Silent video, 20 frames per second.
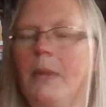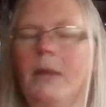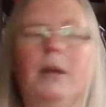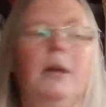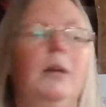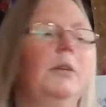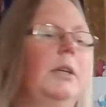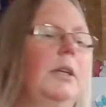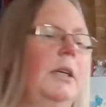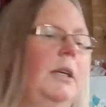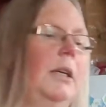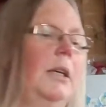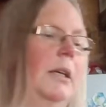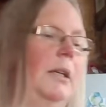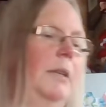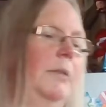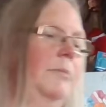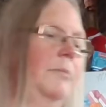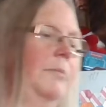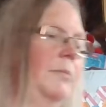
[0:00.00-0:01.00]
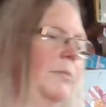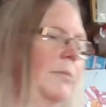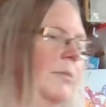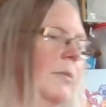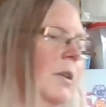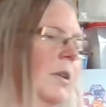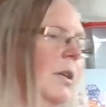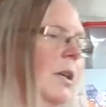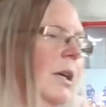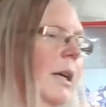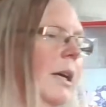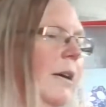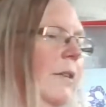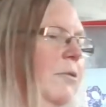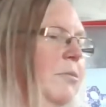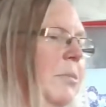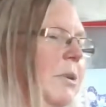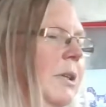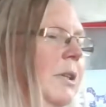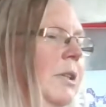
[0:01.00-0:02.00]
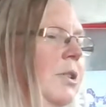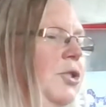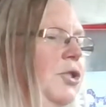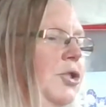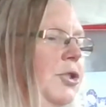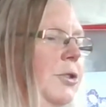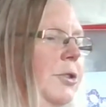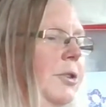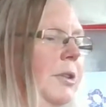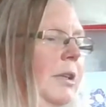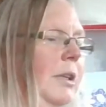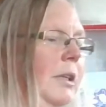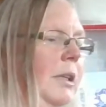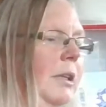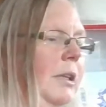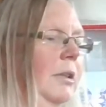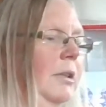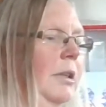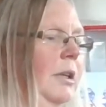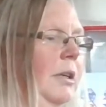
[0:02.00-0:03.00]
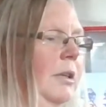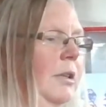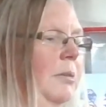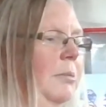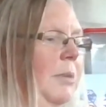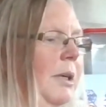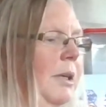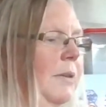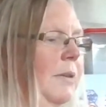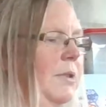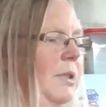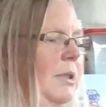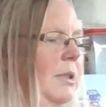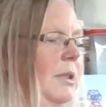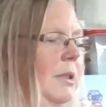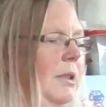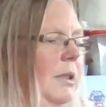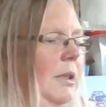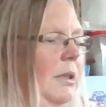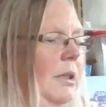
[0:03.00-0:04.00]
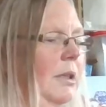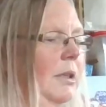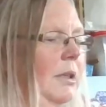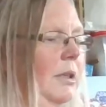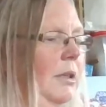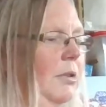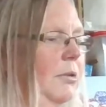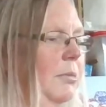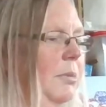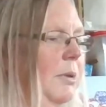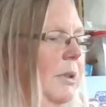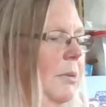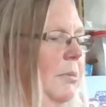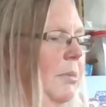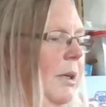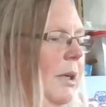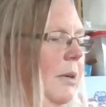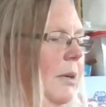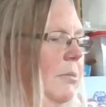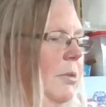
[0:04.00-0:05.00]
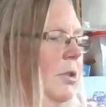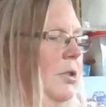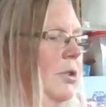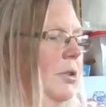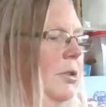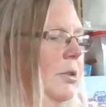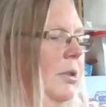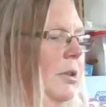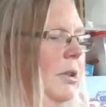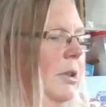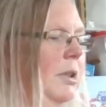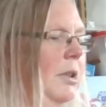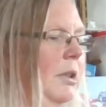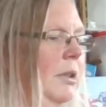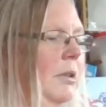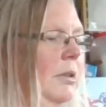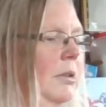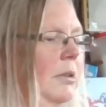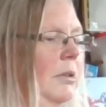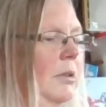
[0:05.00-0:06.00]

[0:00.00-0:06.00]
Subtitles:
Okay, I have been journaling. Now, you may have seen a little bit about my journaling